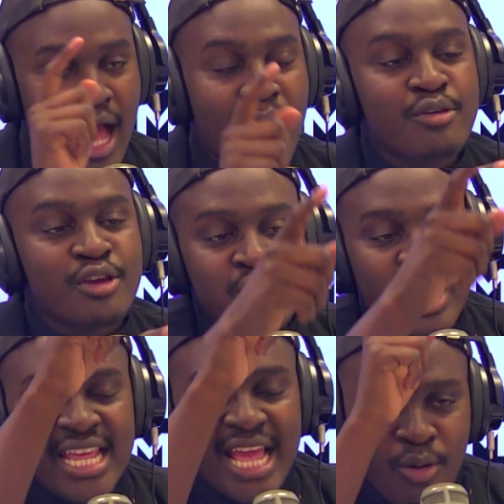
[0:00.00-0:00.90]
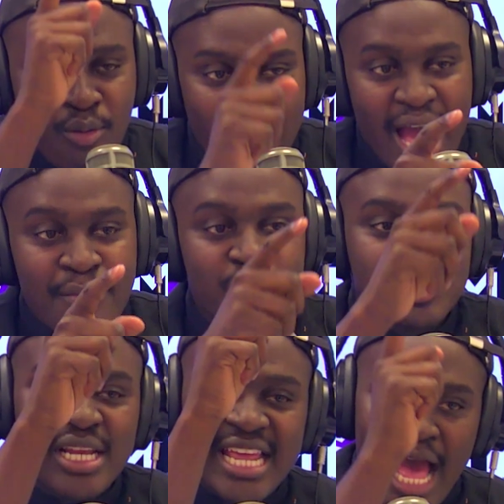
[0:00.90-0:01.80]
I'm usually
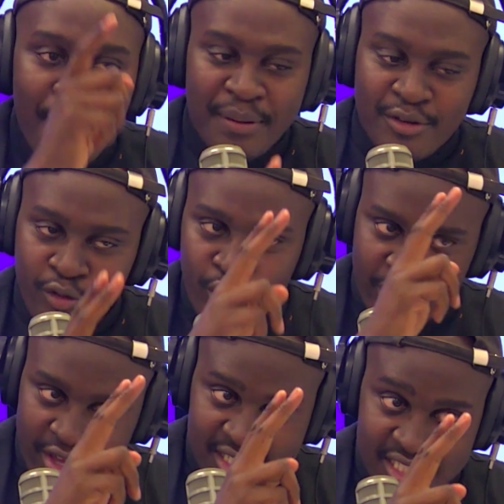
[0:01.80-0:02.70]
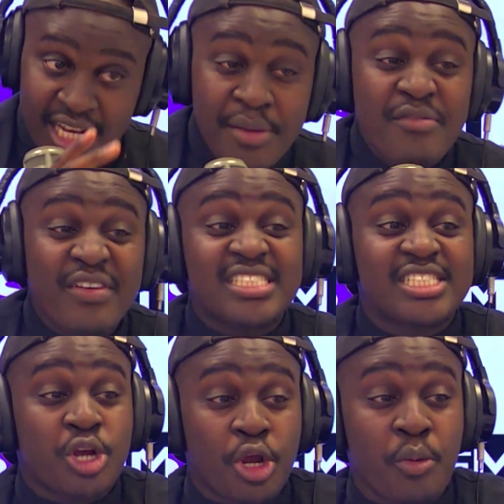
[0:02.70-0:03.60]
up at 4:30. Let me even
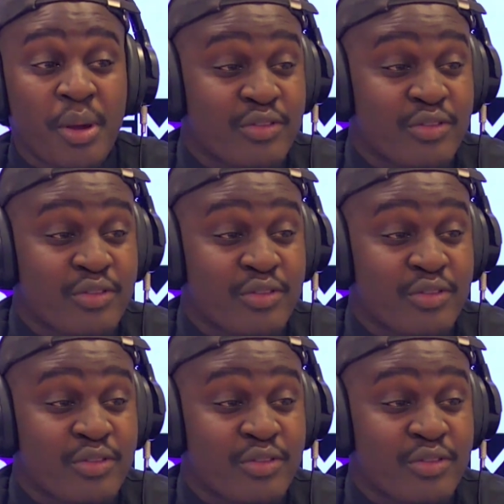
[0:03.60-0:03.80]
shock you one of the